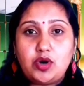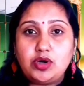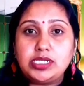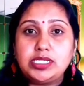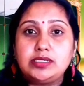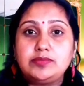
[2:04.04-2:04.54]

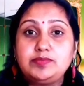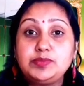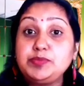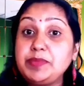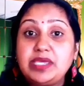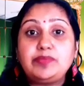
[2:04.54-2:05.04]
or
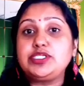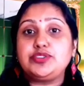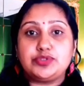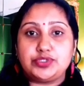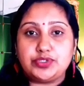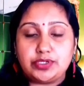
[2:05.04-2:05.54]
maybe
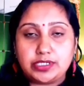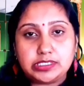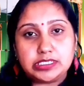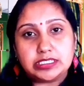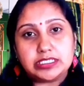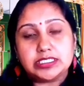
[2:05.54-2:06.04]
due to your
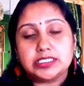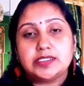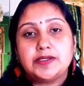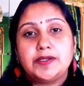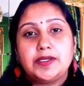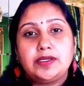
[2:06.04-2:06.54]
ignorance,
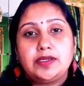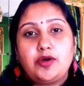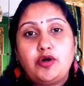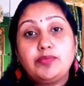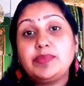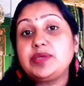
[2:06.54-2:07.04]

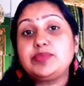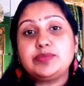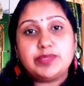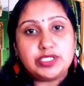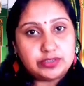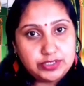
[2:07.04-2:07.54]
or maybe
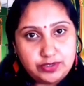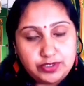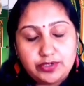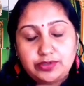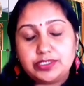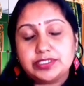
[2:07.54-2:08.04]
because you're
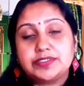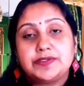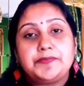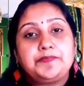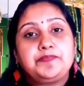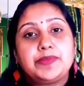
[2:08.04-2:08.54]
curious.
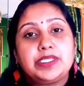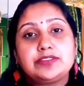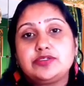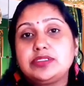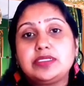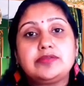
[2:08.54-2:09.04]

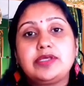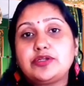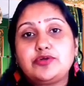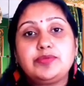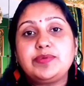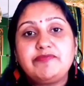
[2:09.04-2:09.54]
So there
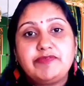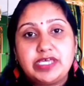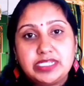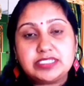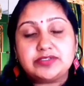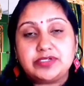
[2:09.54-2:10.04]
could be
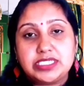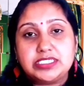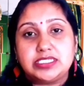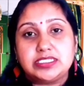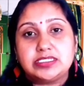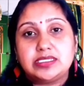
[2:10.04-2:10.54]
various
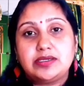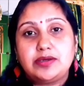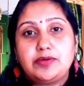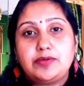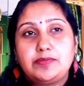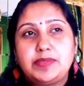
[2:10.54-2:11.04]
reasons,
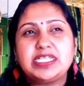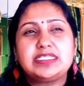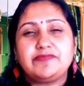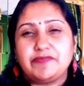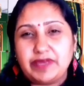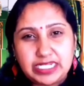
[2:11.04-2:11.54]
but
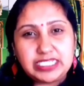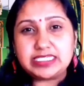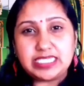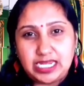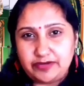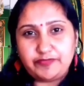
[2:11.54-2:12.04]
it's very
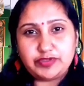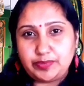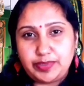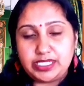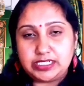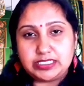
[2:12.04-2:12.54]
sad for the
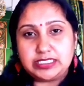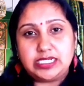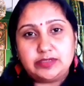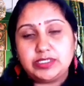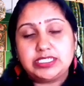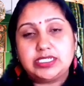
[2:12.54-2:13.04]
parents,
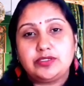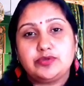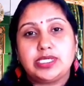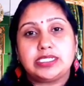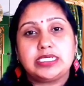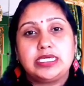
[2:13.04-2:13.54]
let me tell
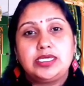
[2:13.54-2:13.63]
you that.